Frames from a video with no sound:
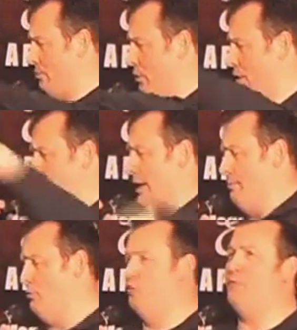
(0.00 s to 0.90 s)
brother
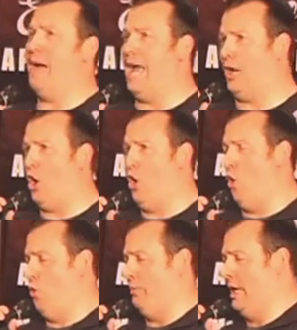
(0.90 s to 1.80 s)
had moved back
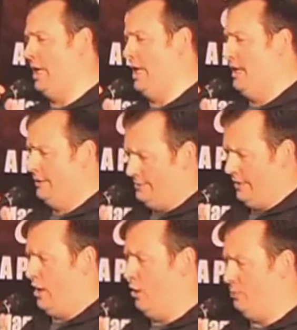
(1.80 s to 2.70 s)
home
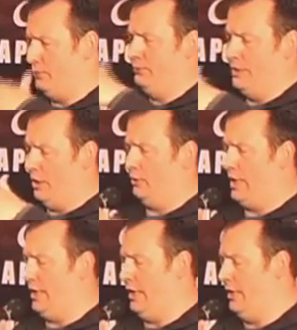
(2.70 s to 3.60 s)
to help,
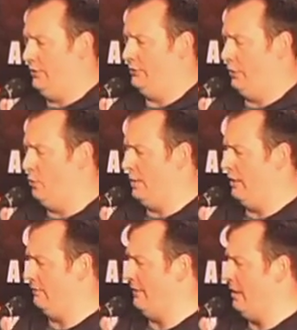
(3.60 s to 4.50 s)
kick in the
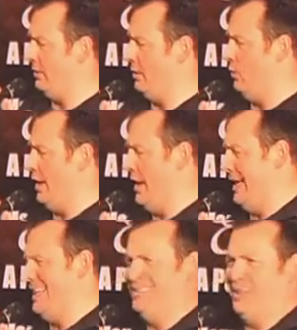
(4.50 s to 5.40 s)
single-parent family and
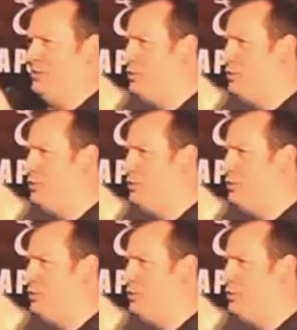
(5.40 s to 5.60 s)
whatnot. He's like